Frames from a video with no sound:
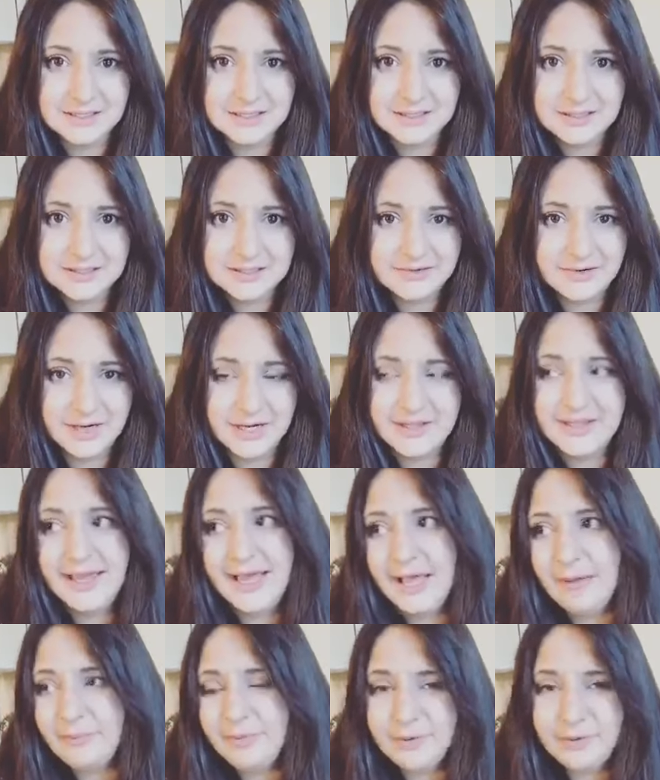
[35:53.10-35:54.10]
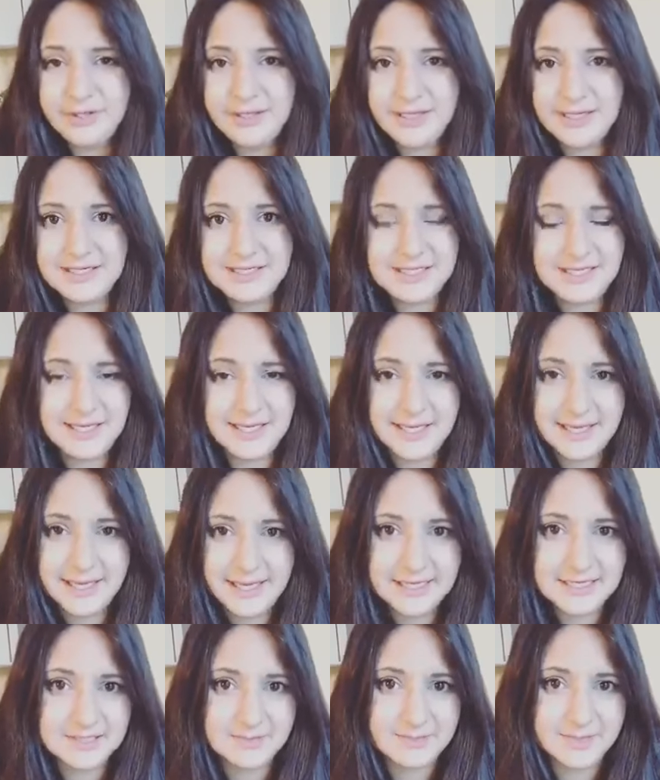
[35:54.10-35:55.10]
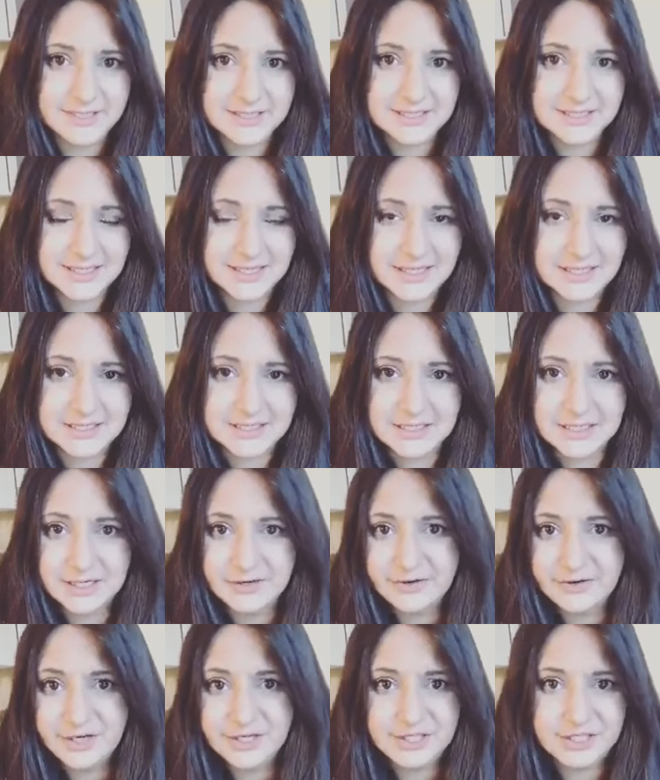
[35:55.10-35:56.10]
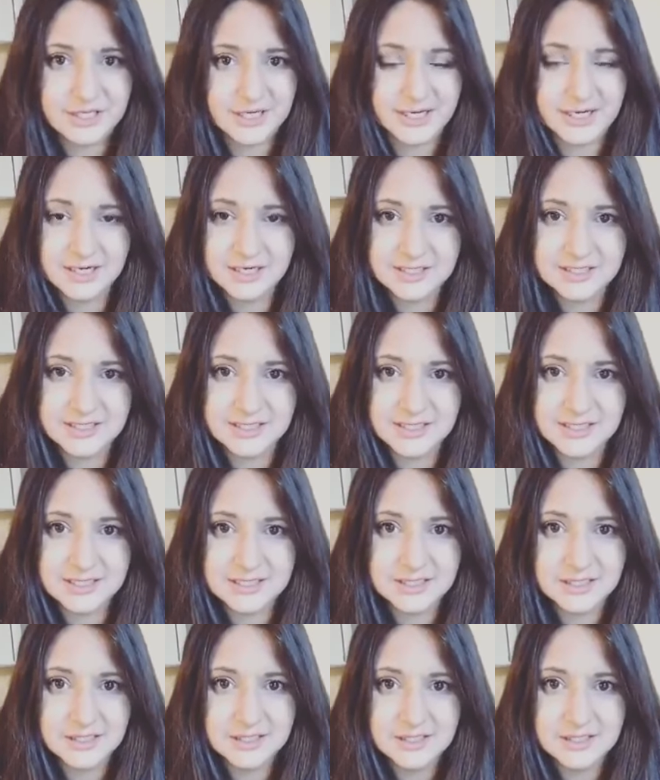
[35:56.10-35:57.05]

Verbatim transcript: right? They're happy with their tea and cakes, biscuits, and crochet classes.